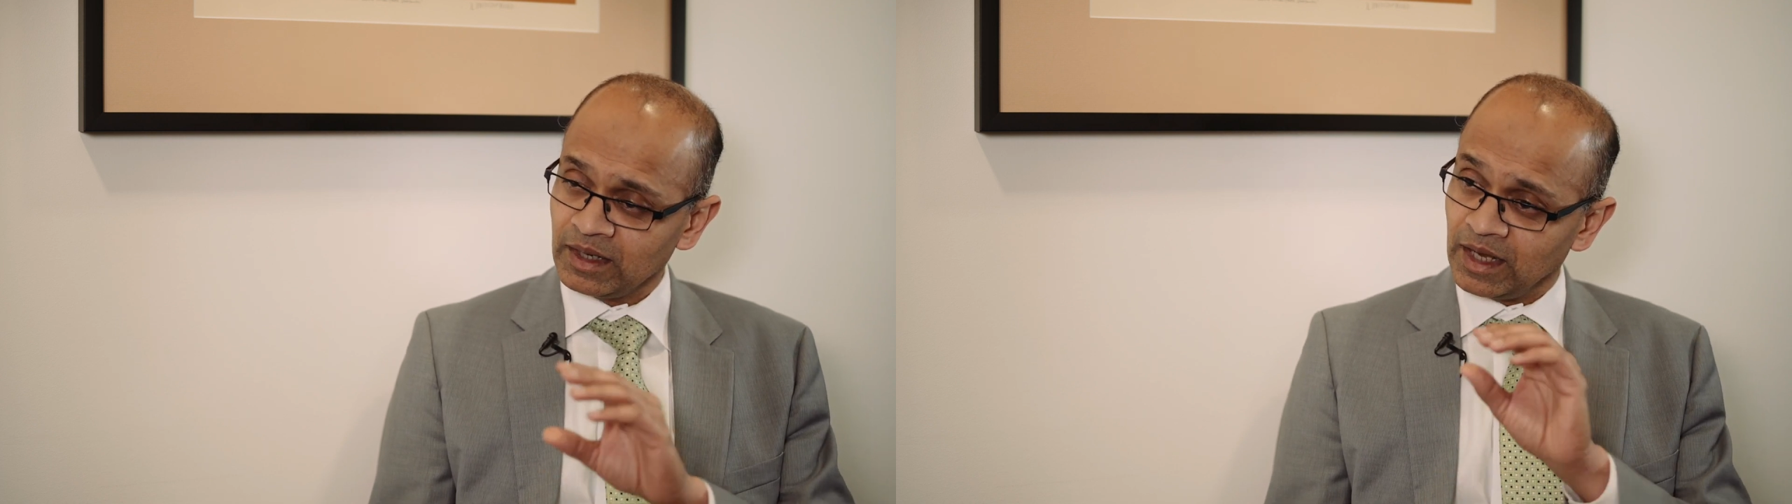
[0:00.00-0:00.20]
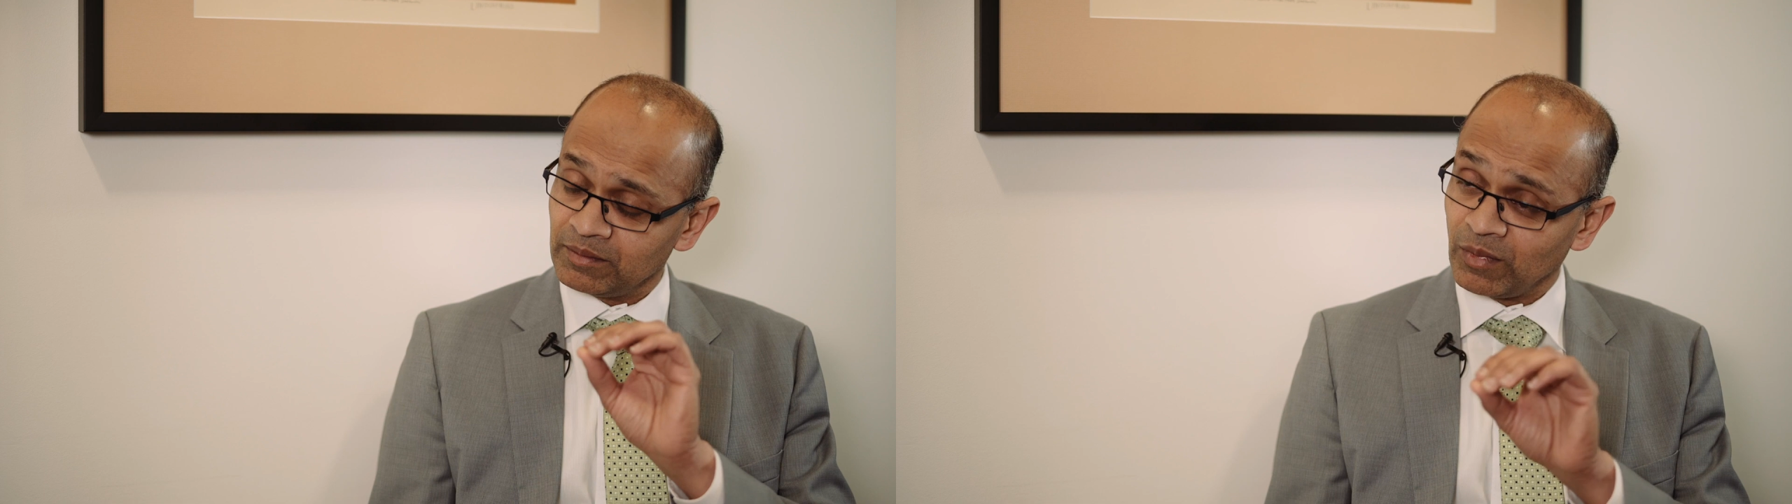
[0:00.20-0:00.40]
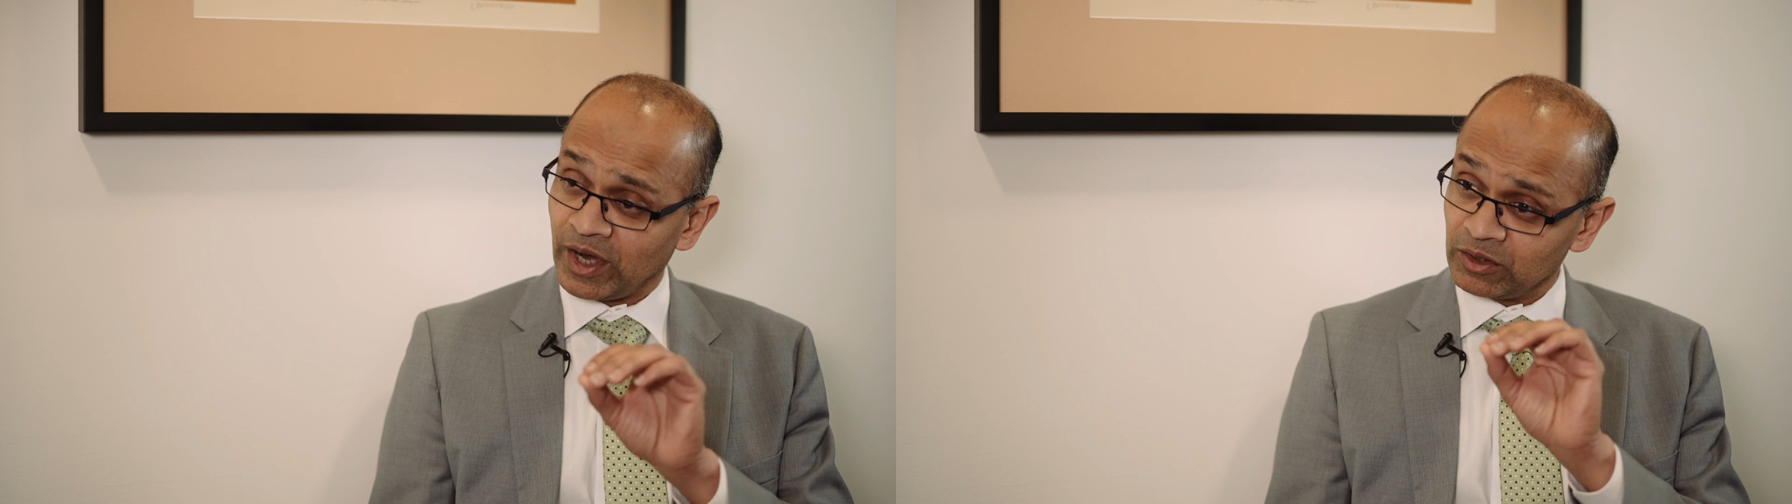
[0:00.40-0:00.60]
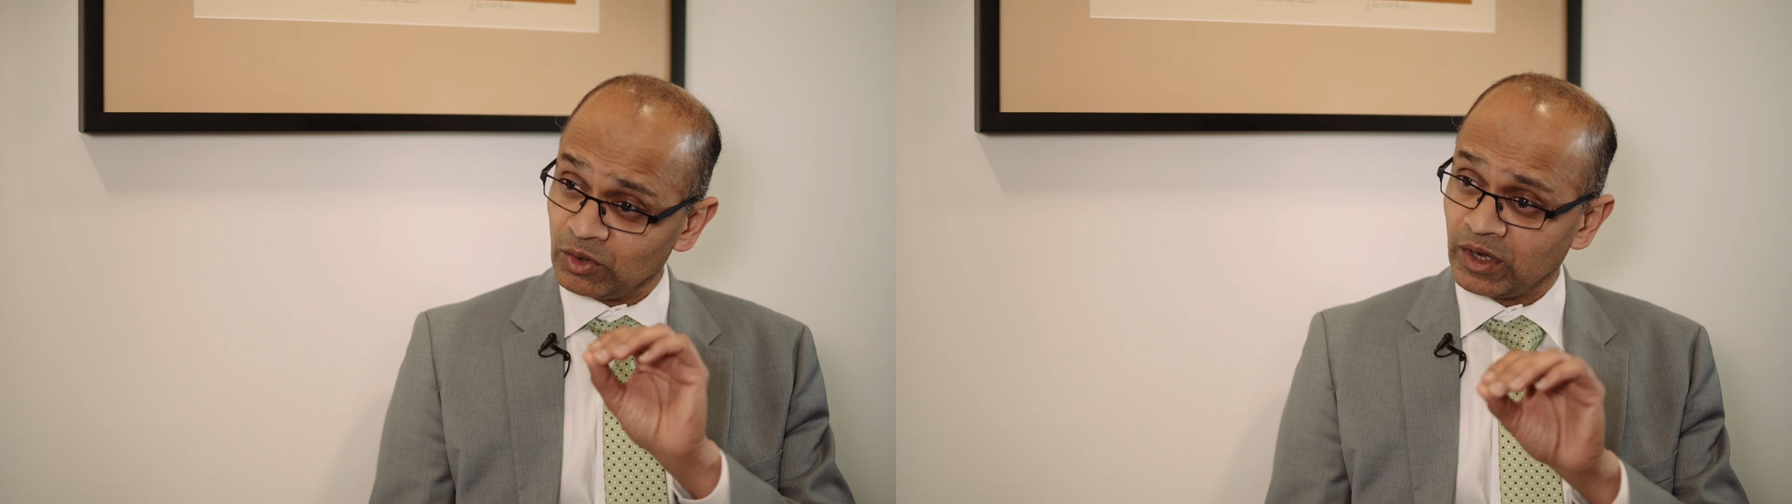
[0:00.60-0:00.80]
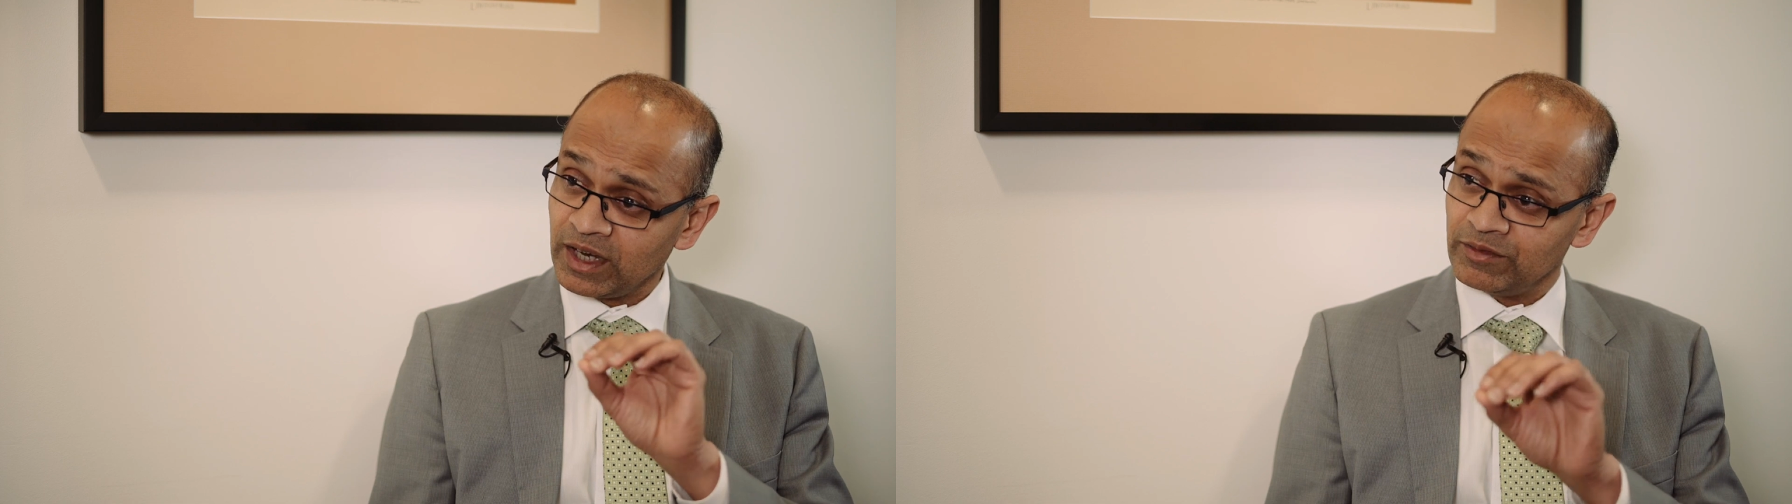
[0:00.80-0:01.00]
it might
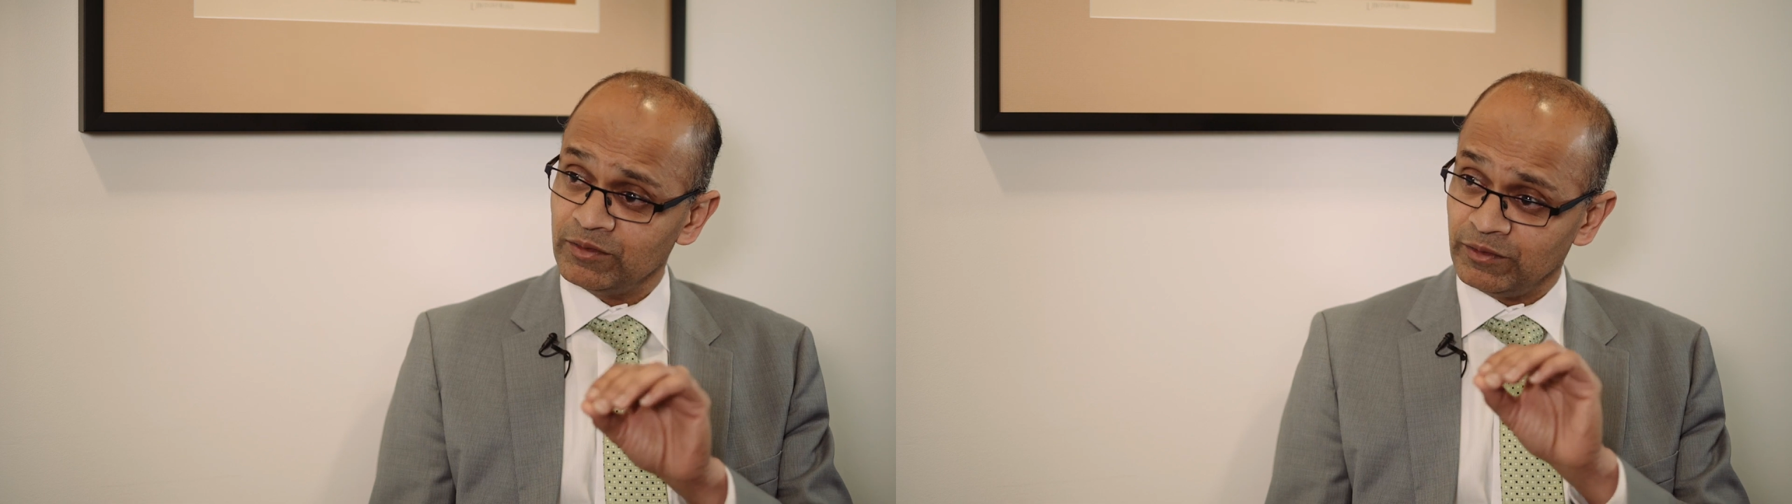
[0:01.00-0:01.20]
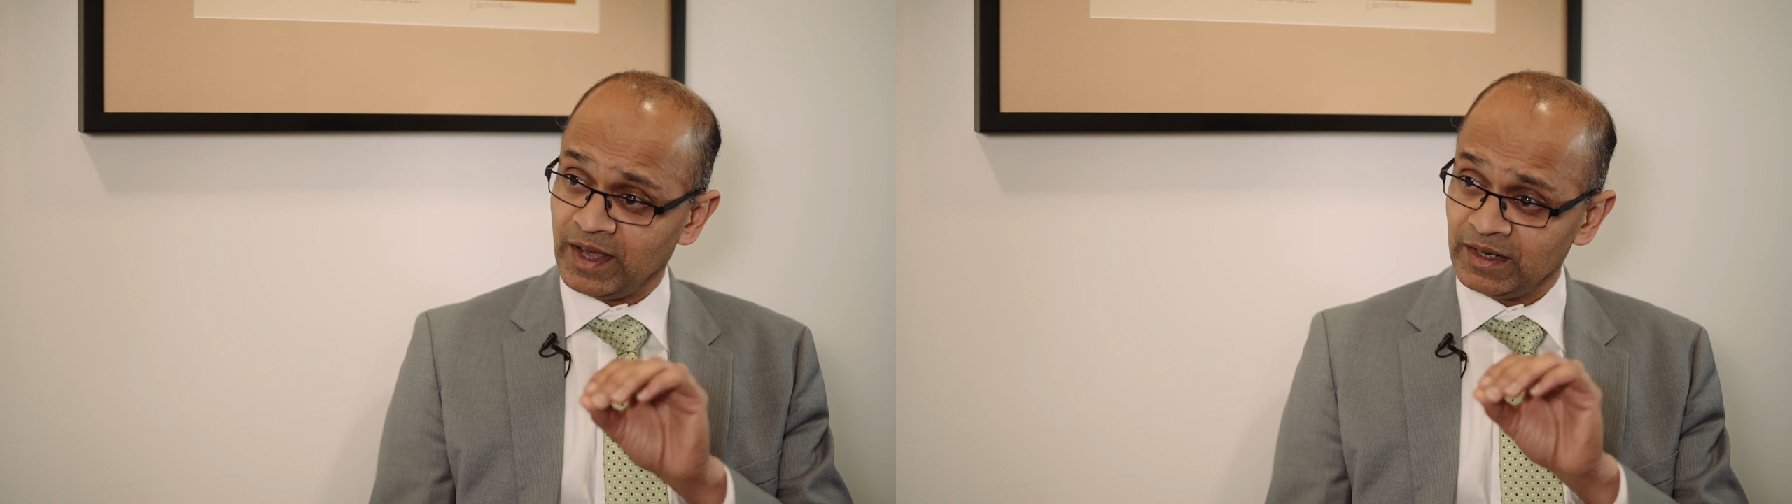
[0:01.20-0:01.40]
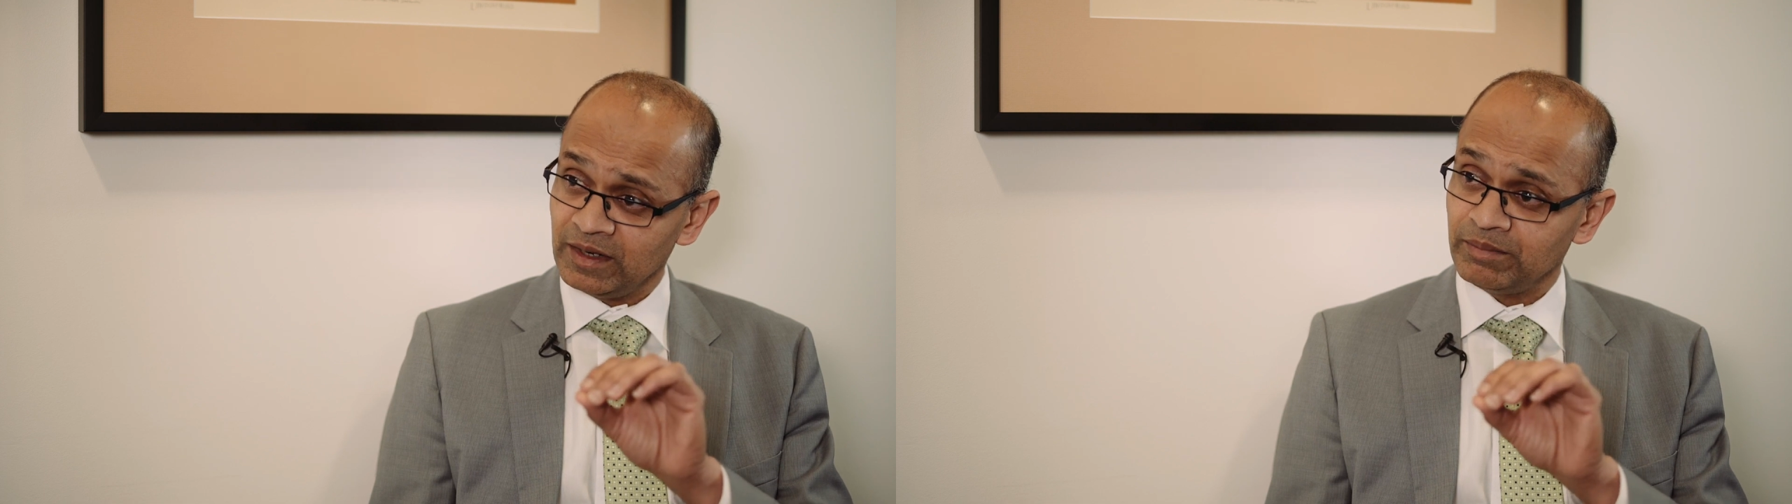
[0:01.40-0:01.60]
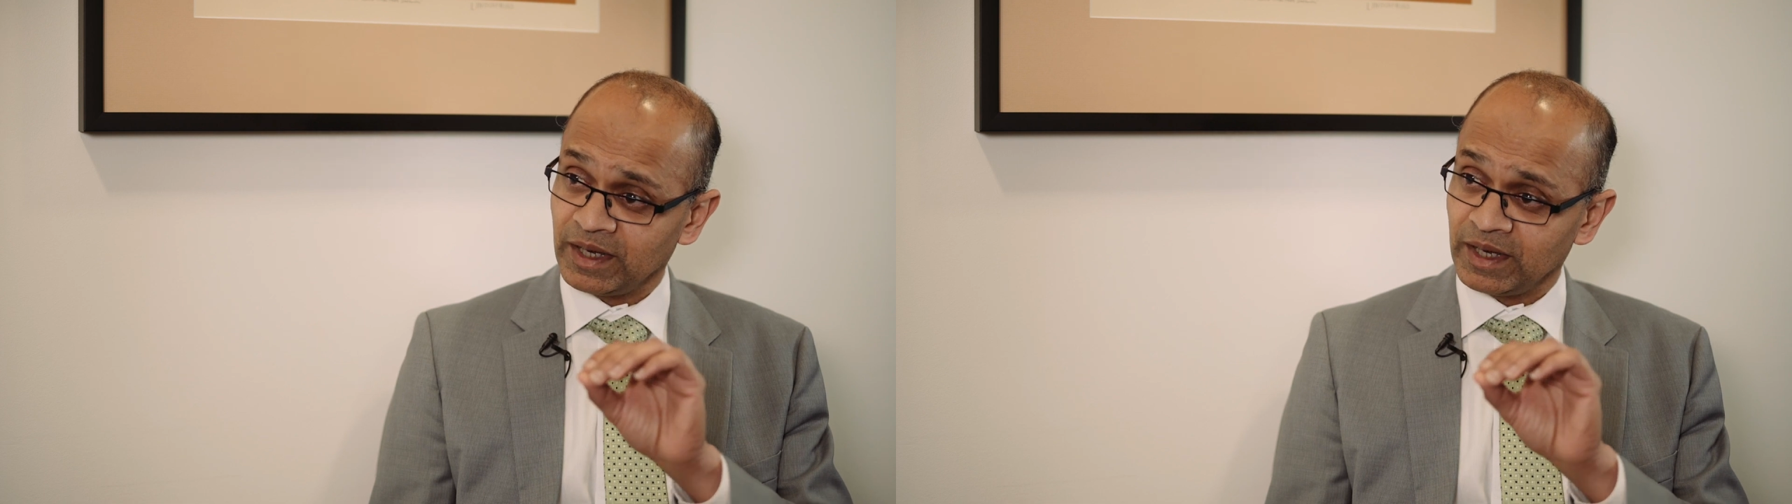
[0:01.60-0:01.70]
not have invaded,